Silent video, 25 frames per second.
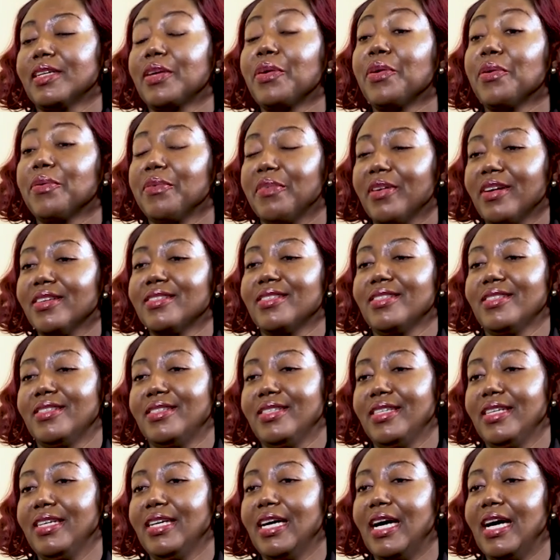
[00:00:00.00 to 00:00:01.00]

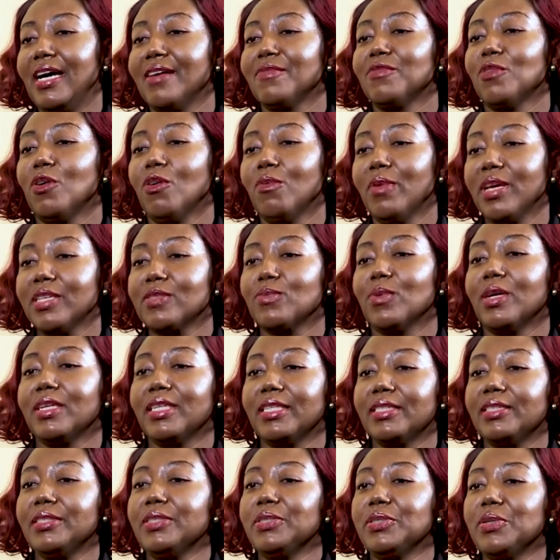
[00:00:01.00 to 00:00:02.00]
Curiosity. I've always
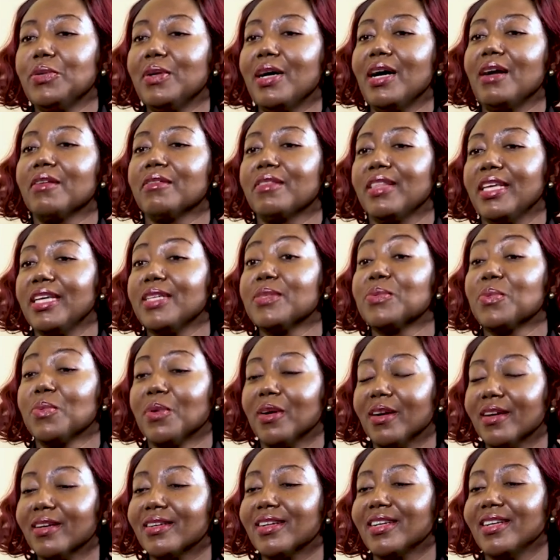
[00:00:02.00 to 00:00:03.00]
wanted to know how things
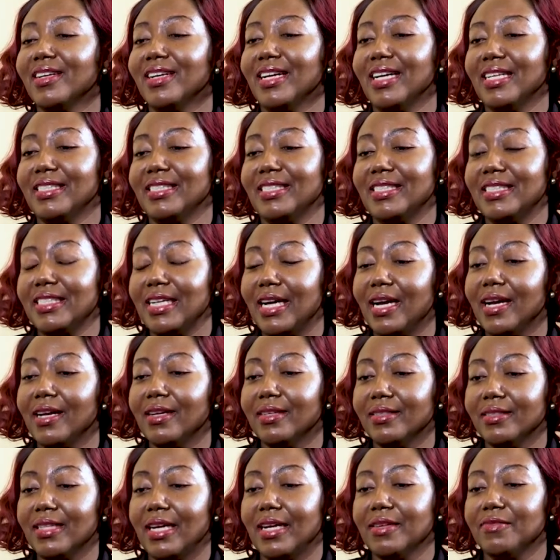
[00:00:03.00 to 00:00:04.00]
work as a child.